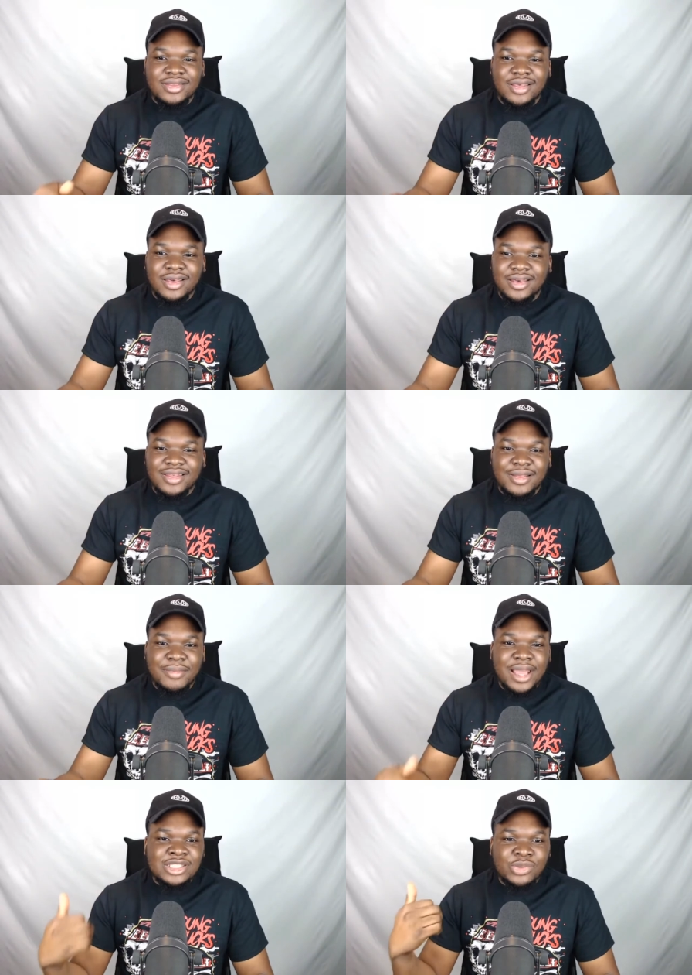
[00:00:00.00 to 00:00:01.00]

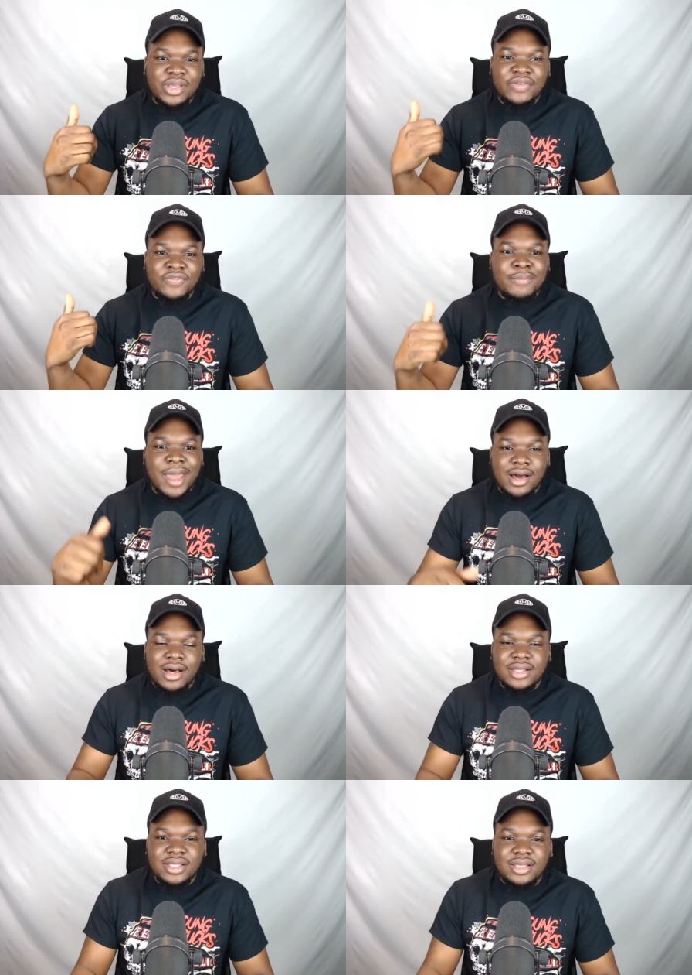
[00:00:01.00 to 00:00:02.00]
match with Matt
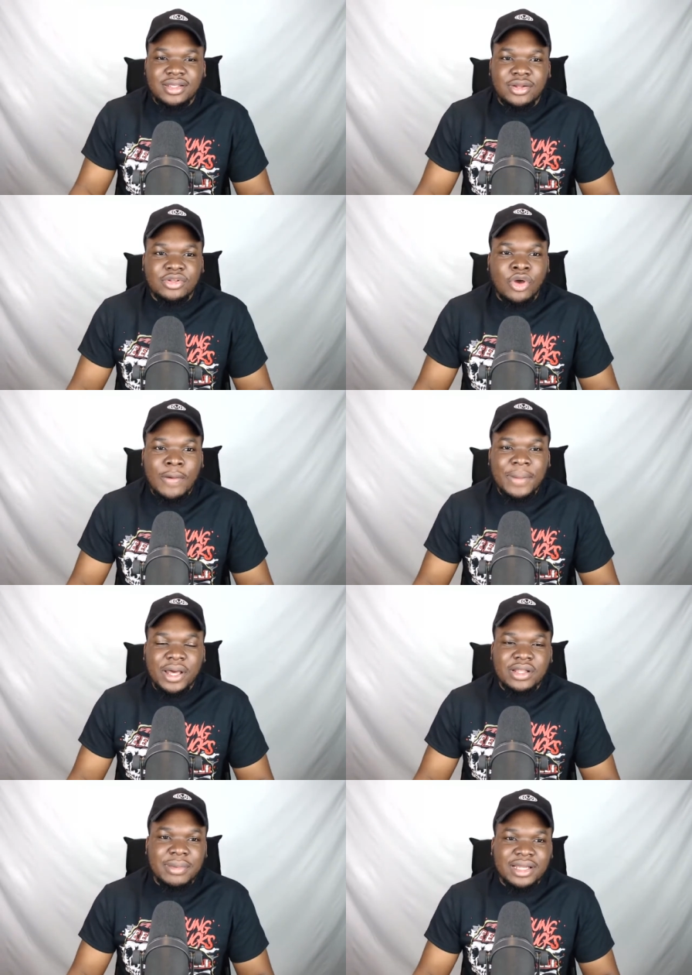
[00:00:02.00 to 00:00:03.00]
Hardy, you know, the
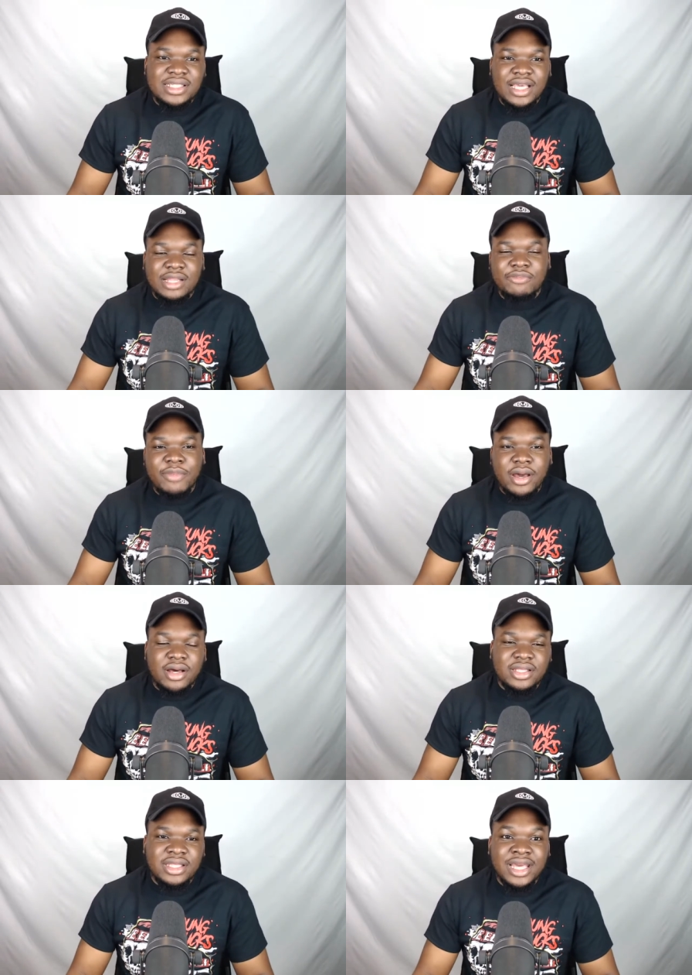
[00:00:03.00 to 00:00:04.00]
compound match he had with Matt
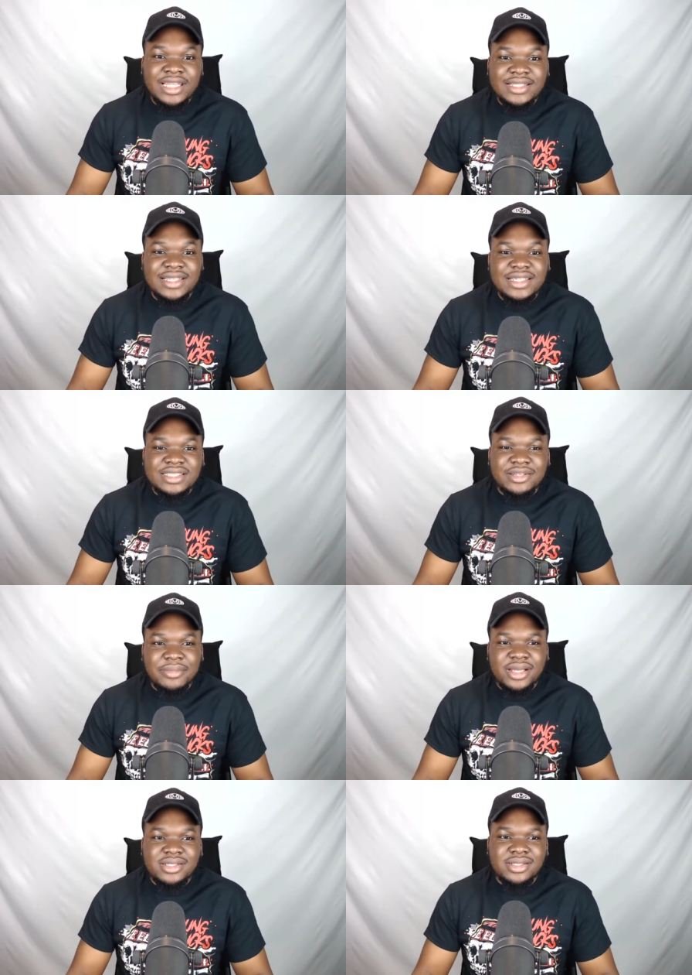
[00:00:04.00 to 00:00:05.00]
Hardy, the Elite Deletion
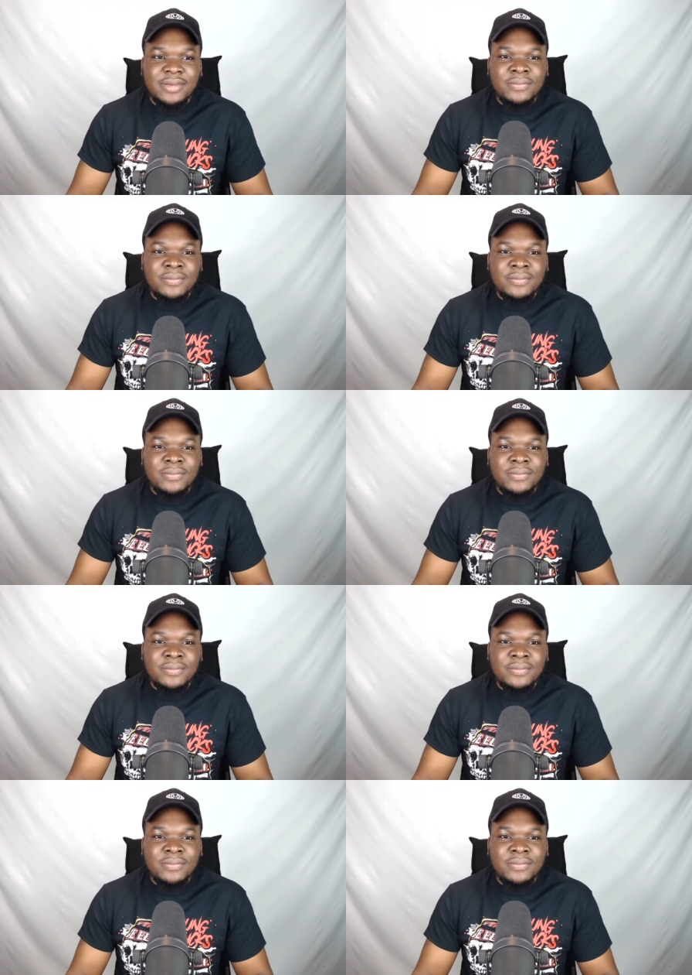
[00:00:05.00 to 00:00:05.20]
match.